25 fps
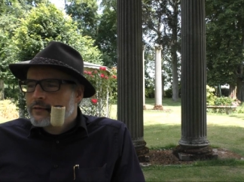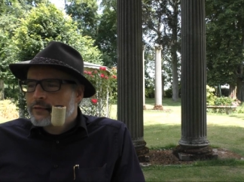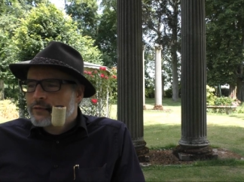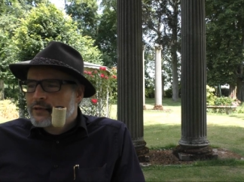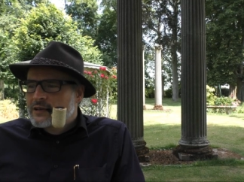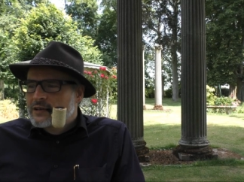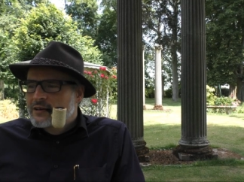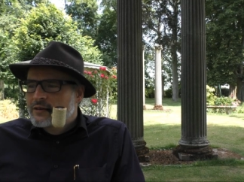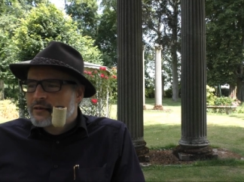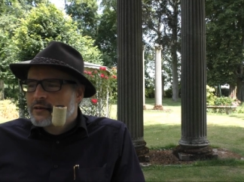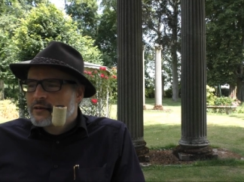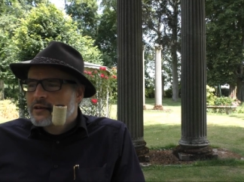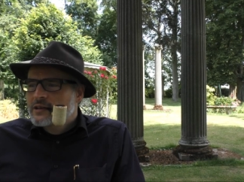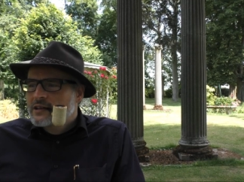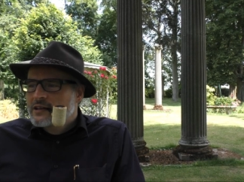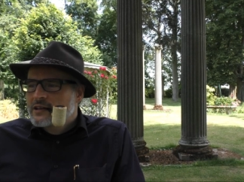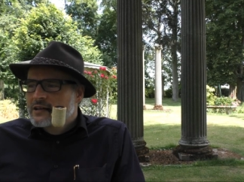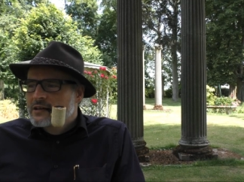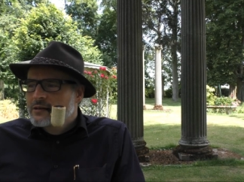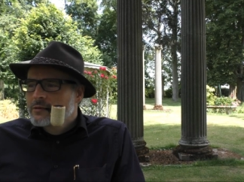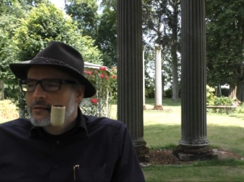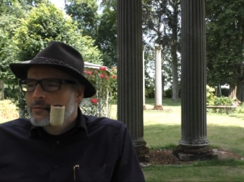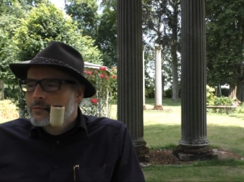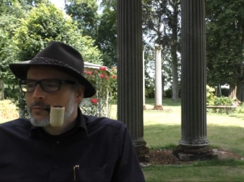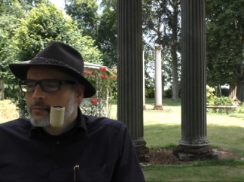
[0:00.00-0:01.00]
found a
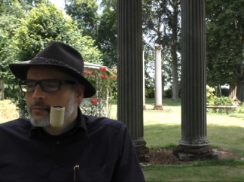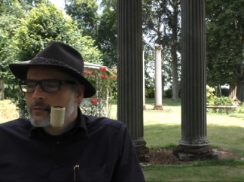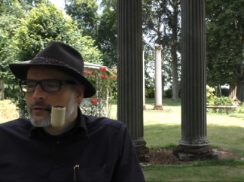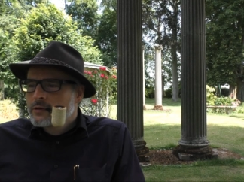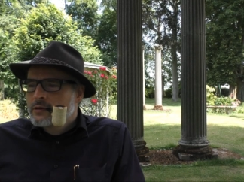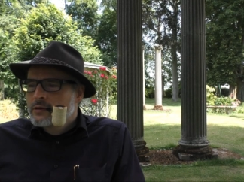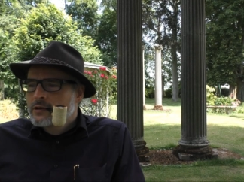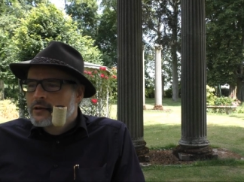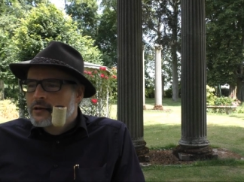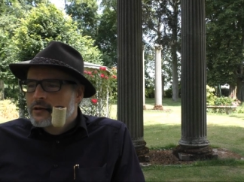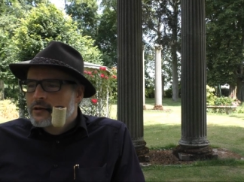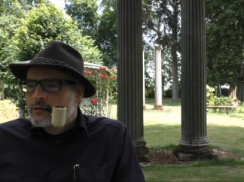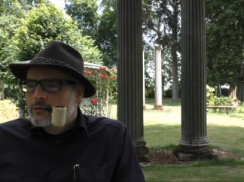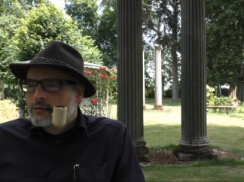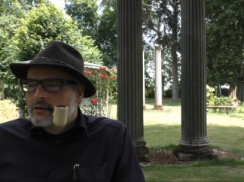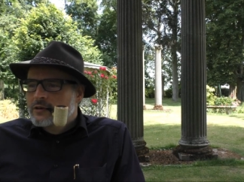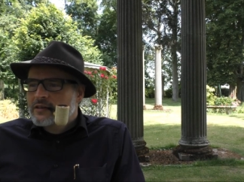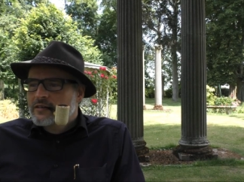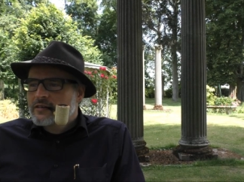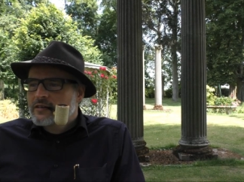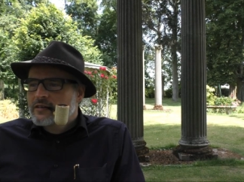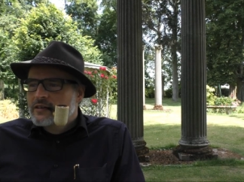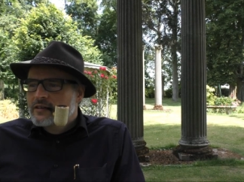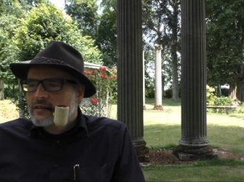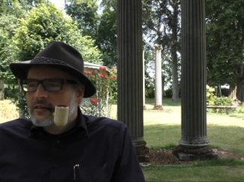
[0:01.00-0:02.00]
little
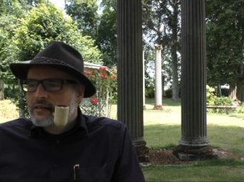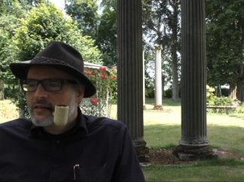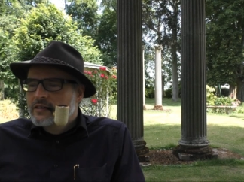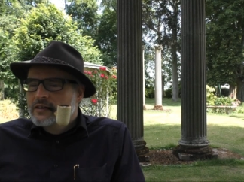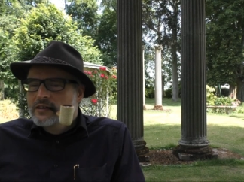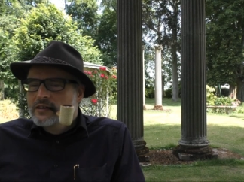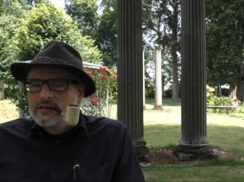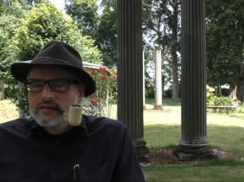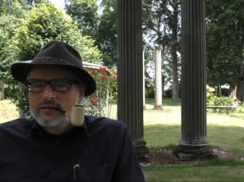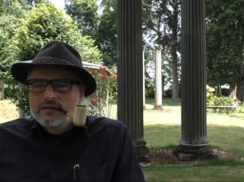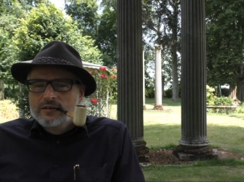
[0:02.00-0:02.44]
residence here.